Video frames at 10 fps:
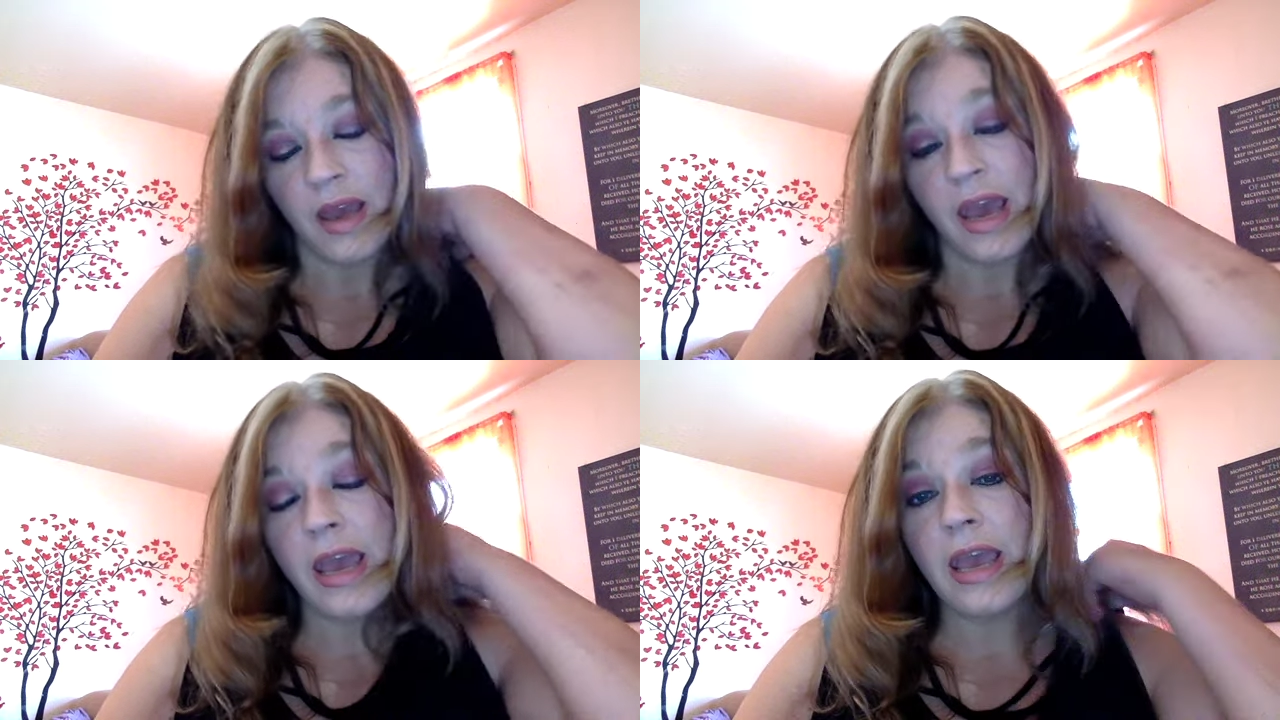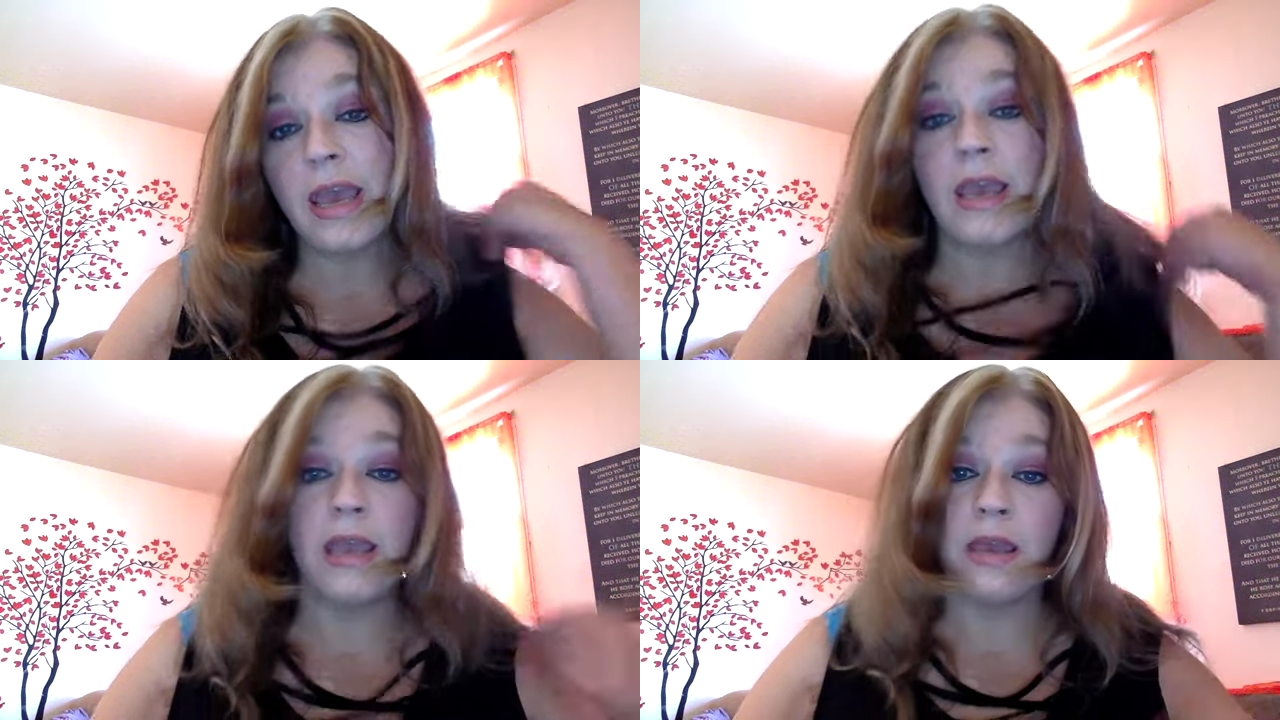
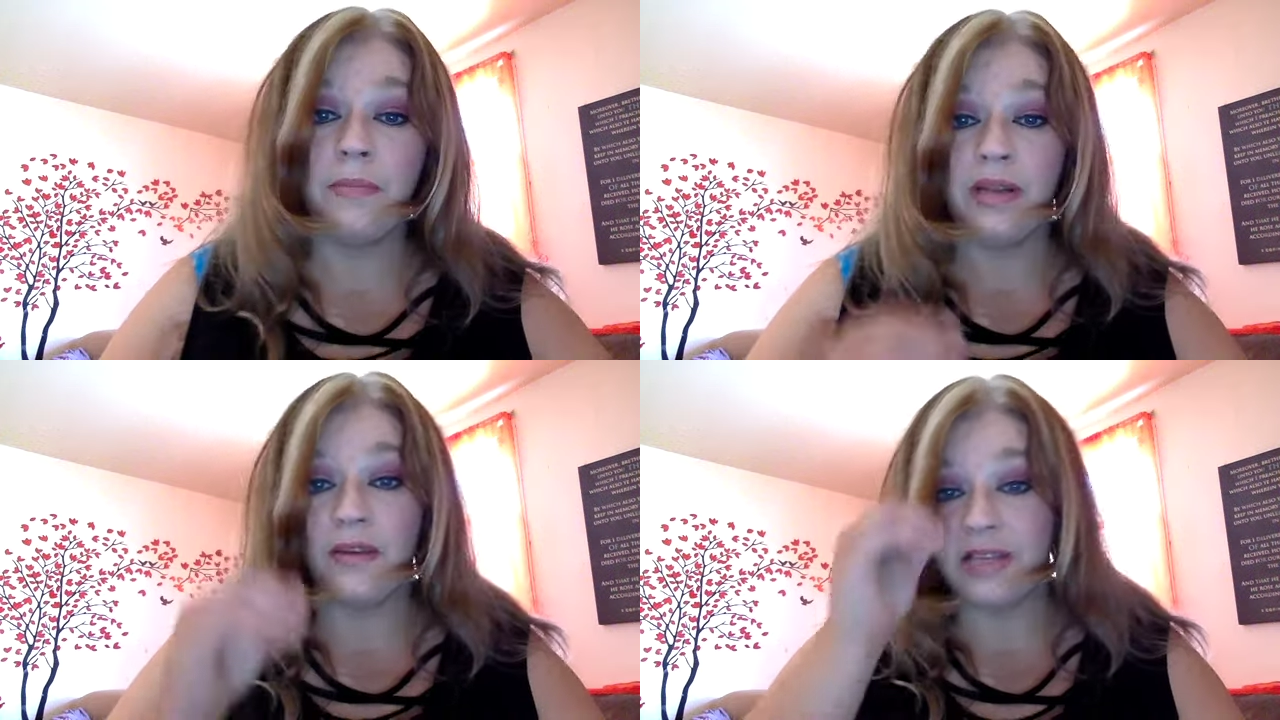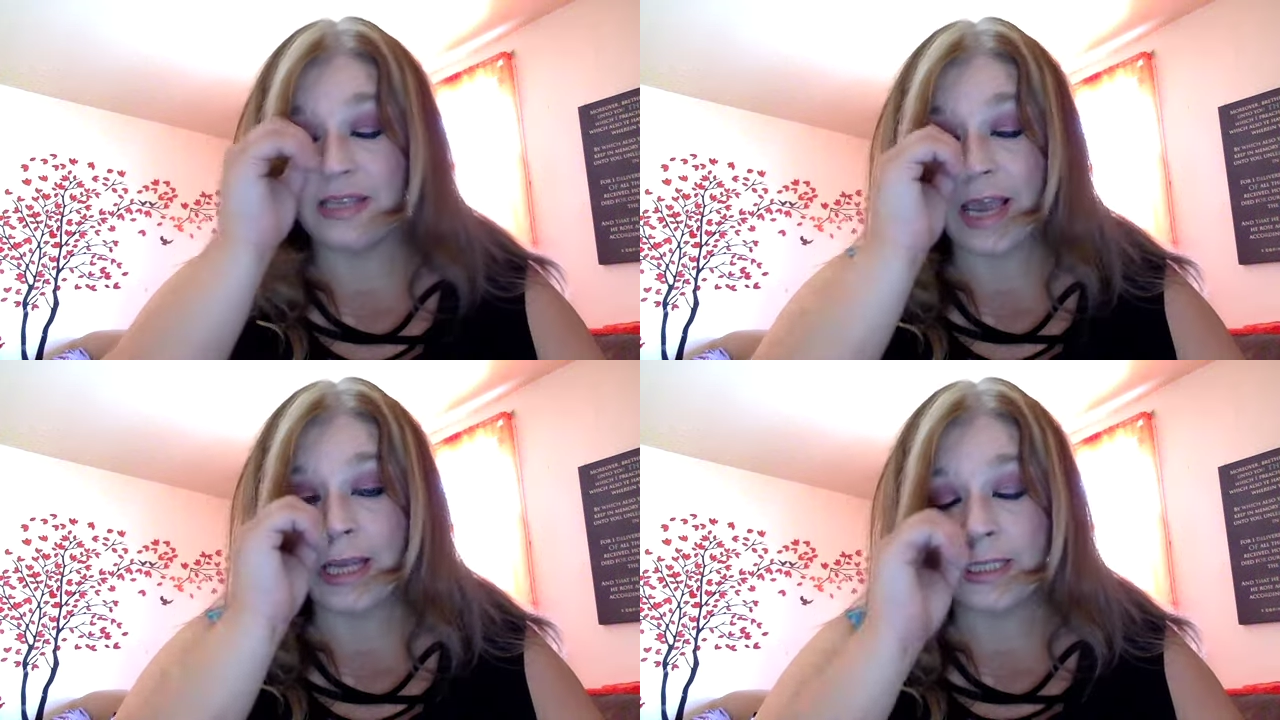Hey, beloved
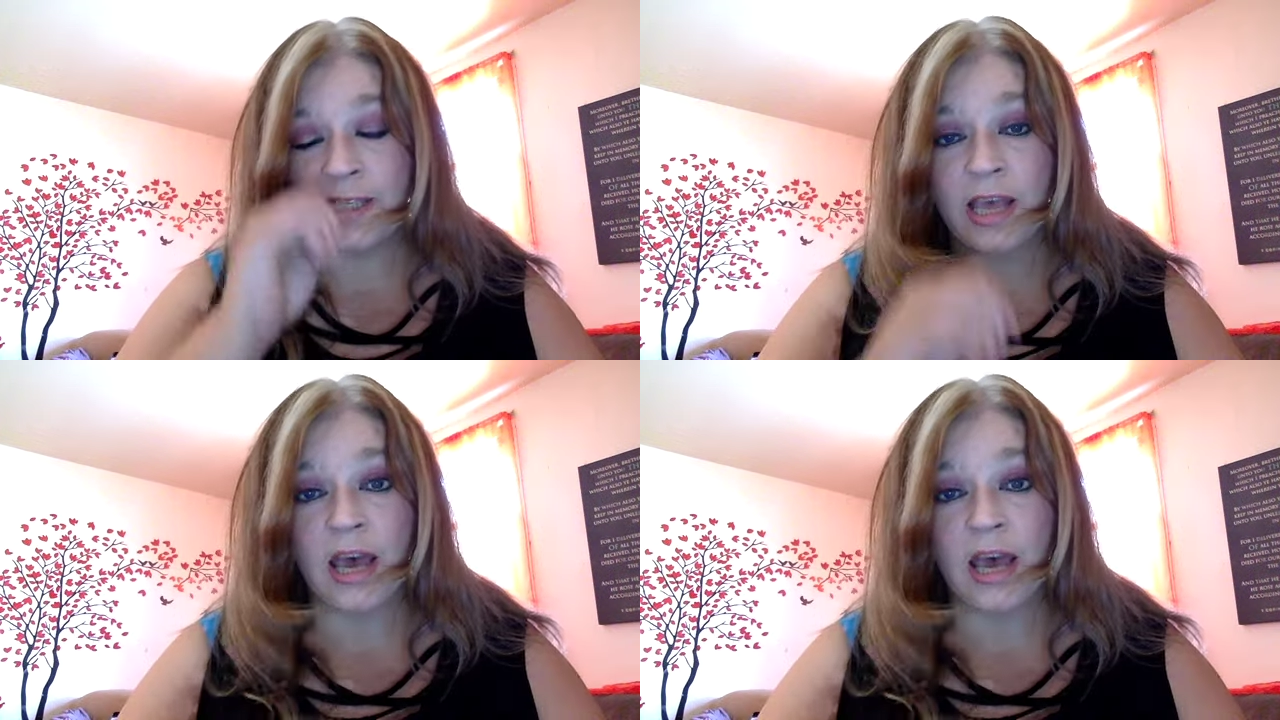saints.